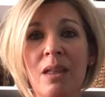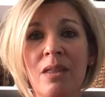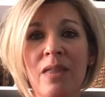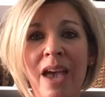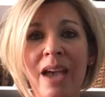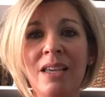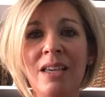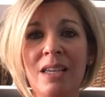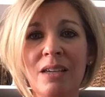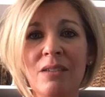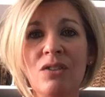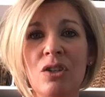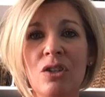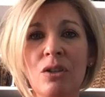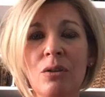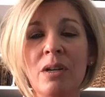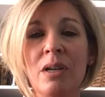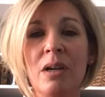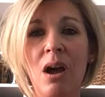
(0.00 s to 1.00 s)
that gives
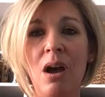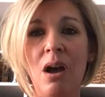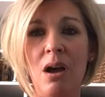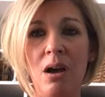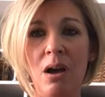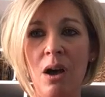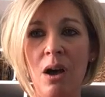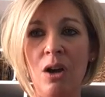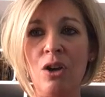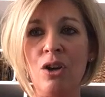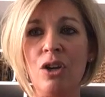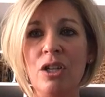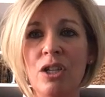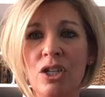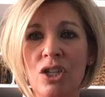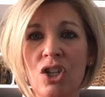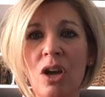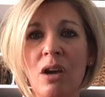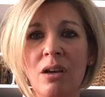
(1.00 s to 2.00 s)
you a
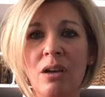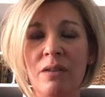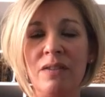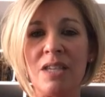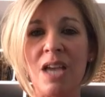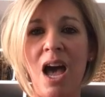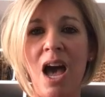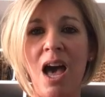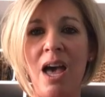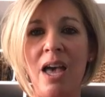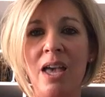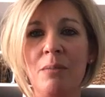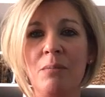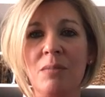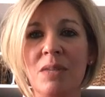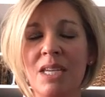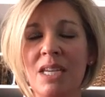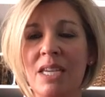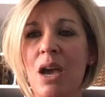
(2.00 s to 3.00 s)
good chunk of
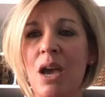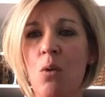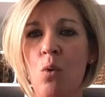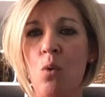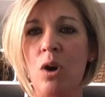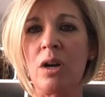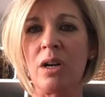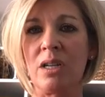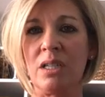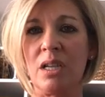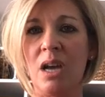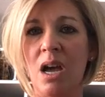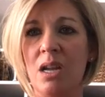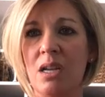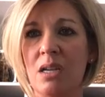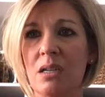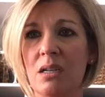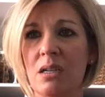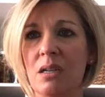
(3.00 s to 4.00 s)
time to get work
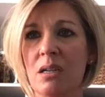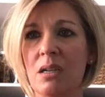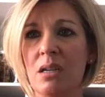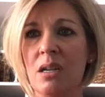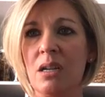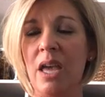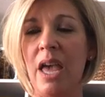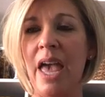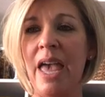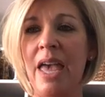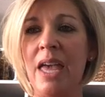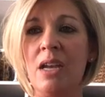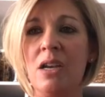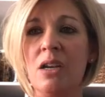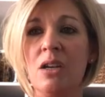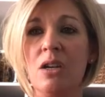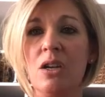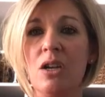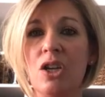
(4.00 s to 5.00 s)
done.
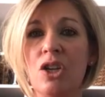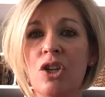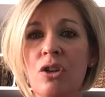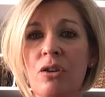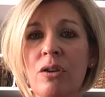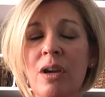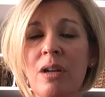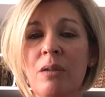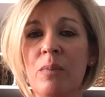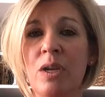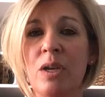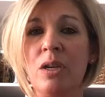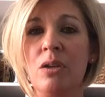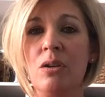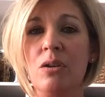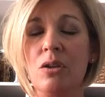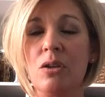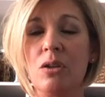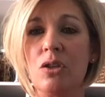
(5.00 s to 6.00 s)
And you're going to
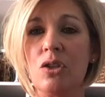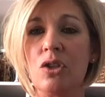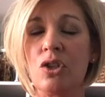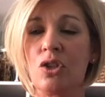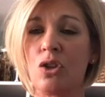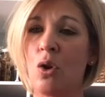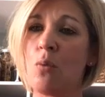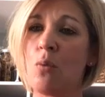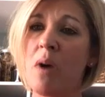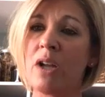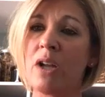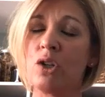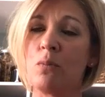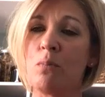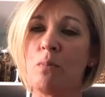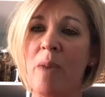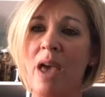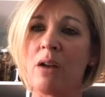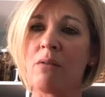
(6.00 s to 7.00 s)
be so
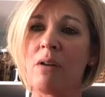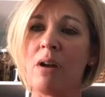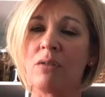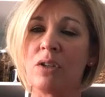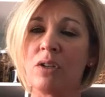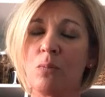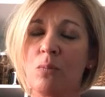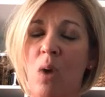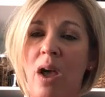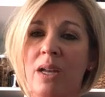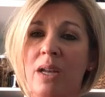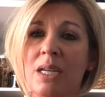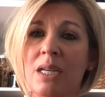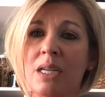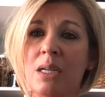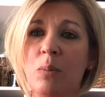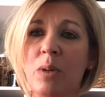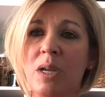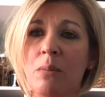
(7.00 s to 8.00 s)
much better at
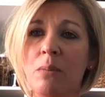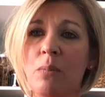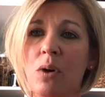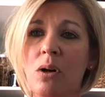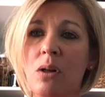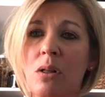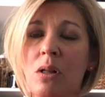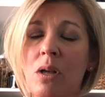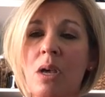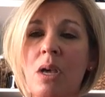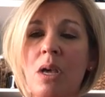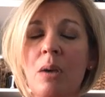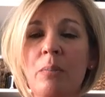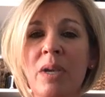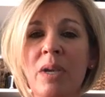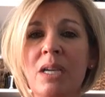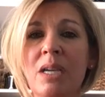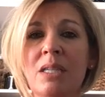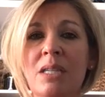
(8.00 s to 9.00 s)
responding to people,
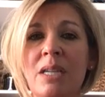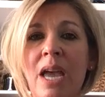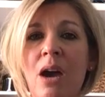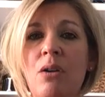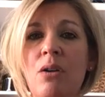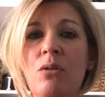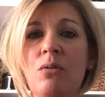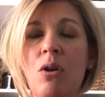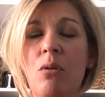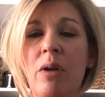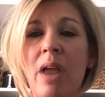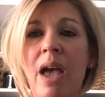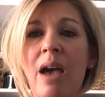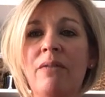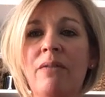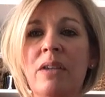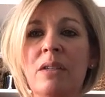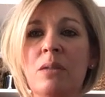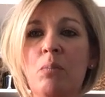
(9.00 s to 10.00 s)
because now you don't
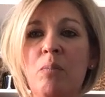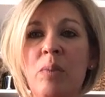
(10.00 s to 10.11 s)
have this